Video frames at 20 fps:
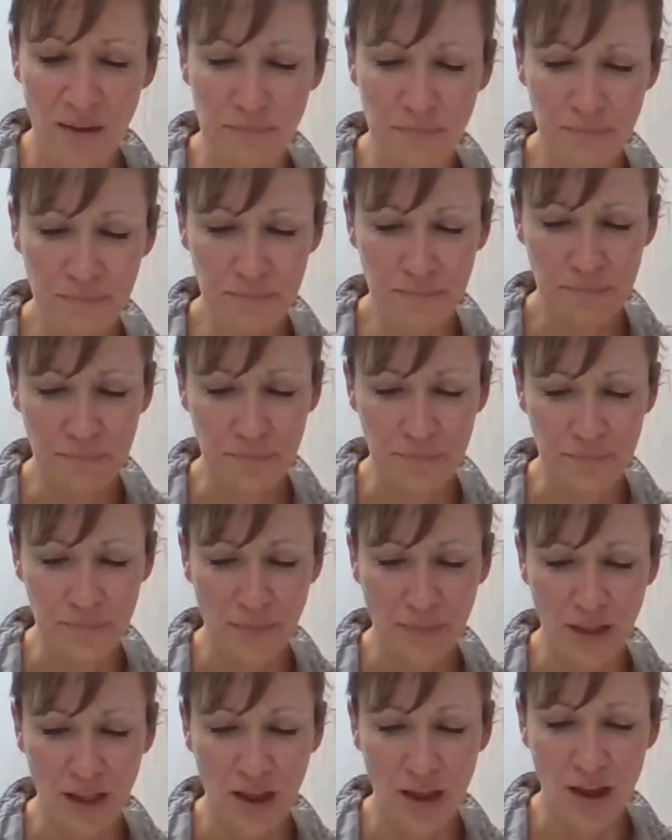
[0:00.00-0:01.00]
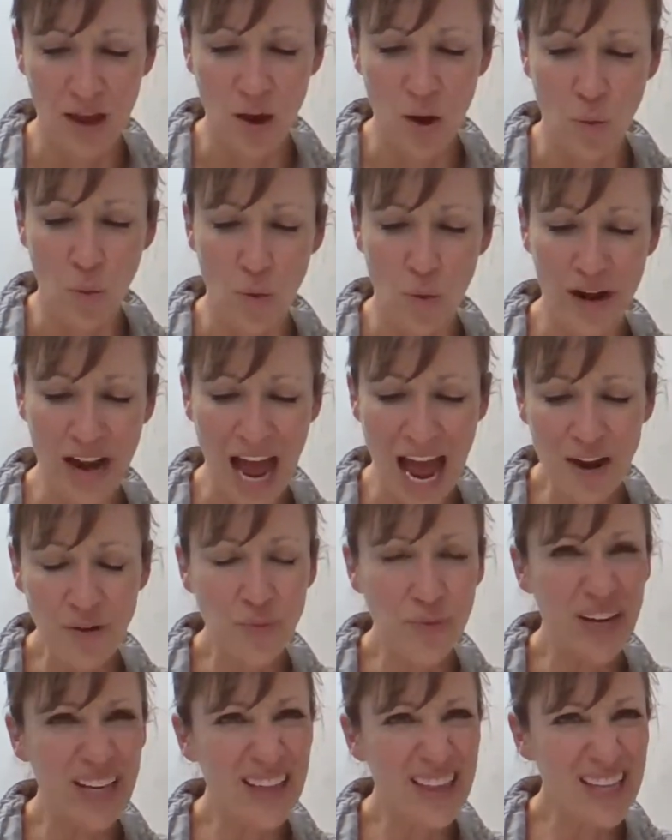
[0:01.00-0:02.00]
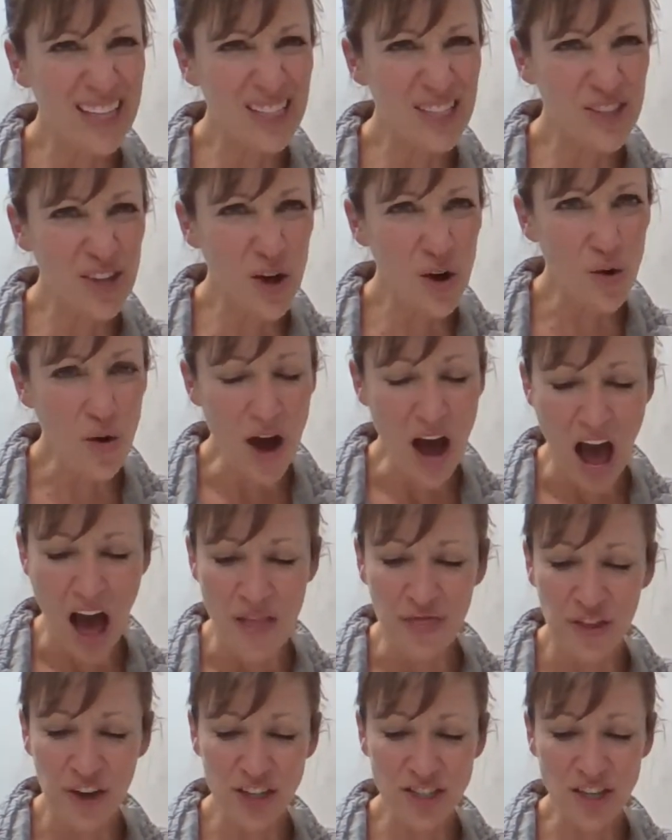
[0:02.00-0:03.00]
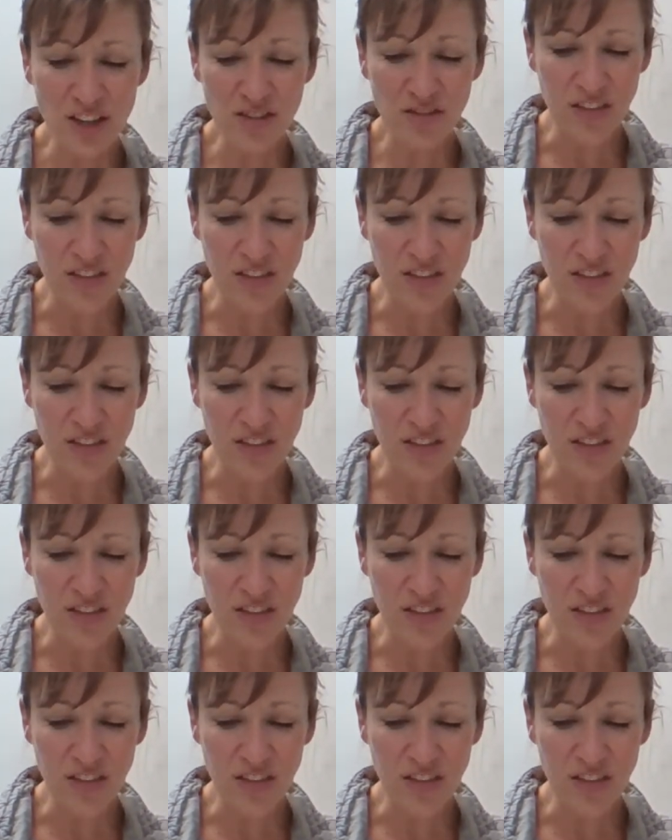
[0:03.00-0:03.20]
When I read this though, there's a